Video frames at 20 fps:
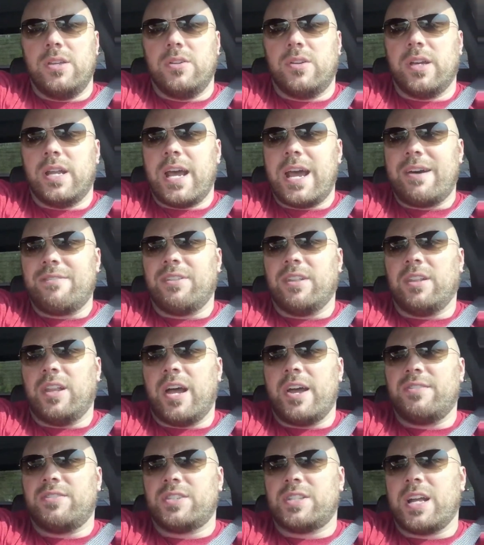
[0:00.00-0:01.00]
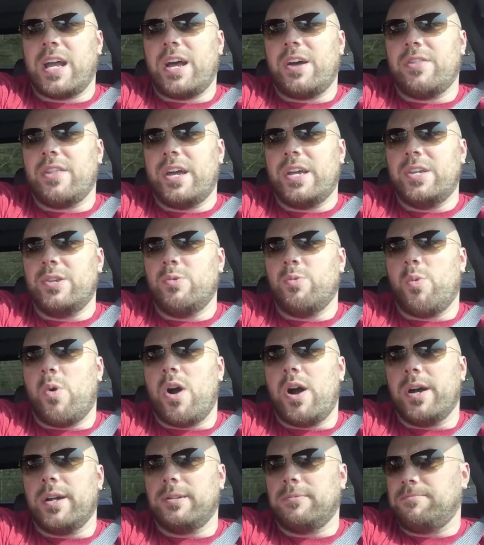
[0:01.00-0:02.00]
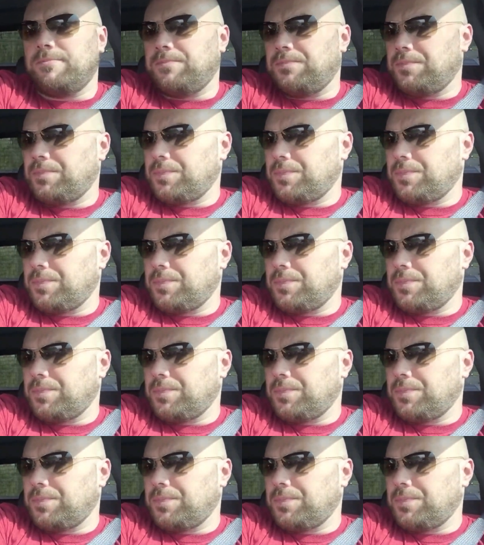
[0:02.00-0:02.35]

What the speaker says: you could have the lifestyle that you want